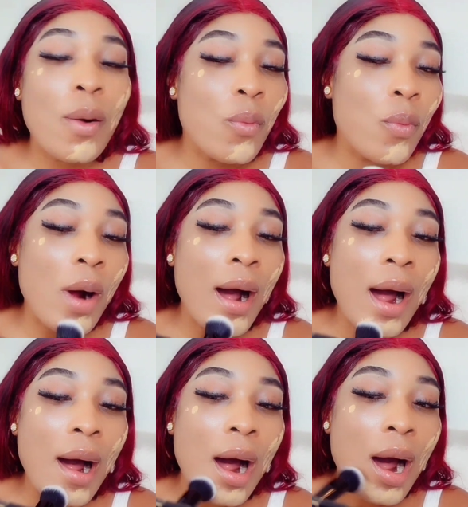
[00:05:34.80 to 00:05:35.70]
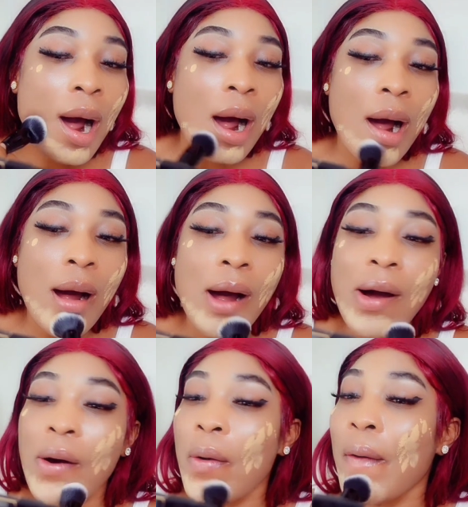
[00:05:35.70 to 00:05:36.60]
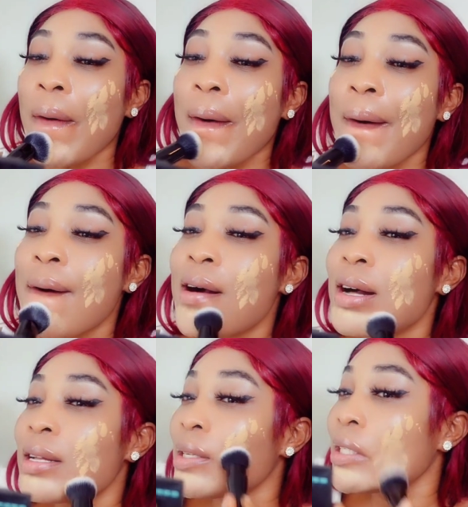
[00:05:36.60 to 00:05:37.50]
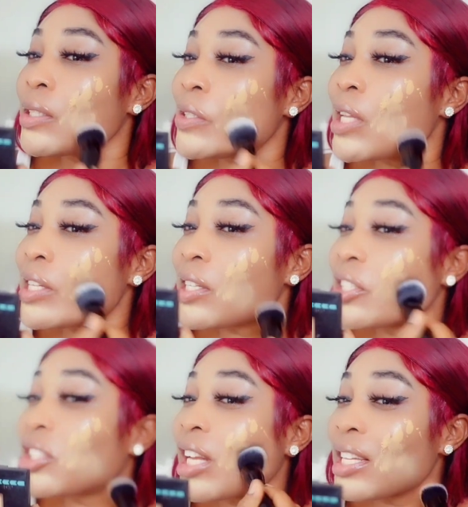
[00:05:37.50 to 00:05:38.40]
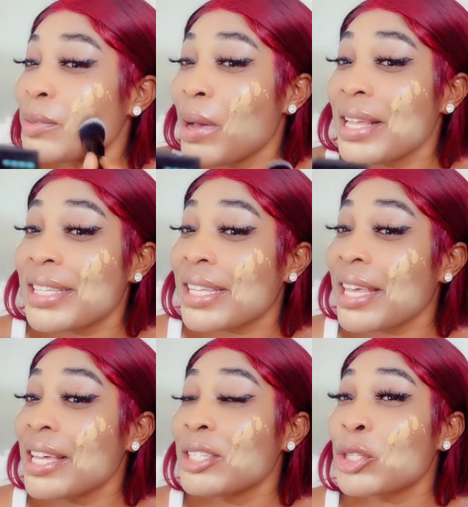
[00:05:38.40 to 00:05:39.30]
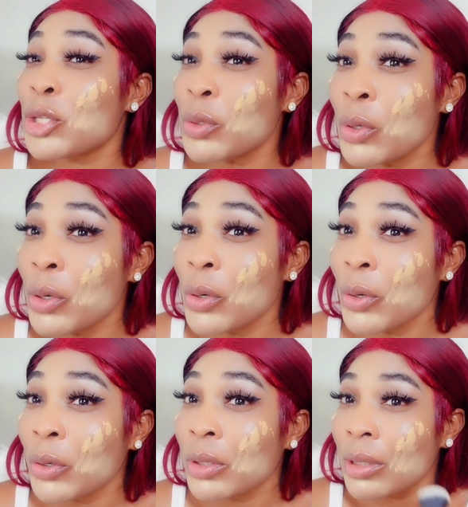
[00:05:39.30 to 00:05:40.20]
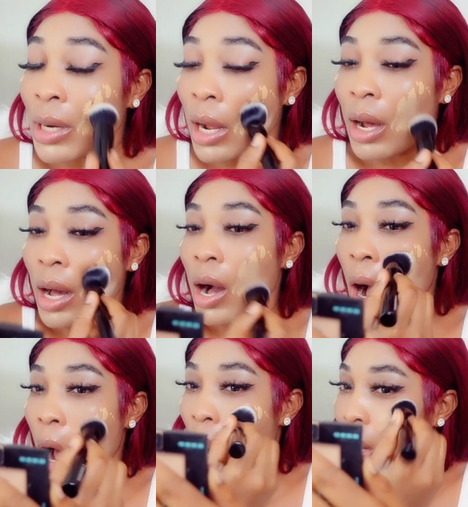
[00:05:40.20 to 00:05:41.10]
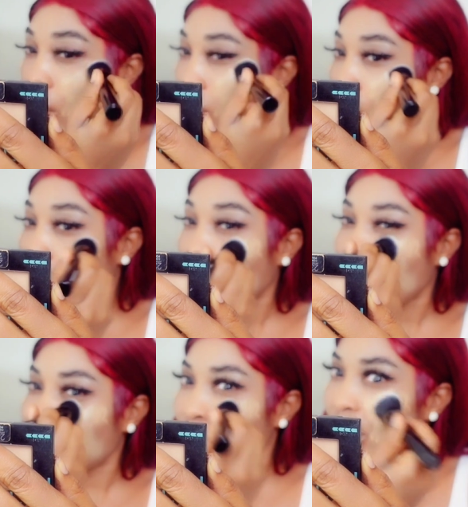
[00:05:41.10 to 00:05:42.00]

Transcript: Wow, this is just my skin tone. Lord have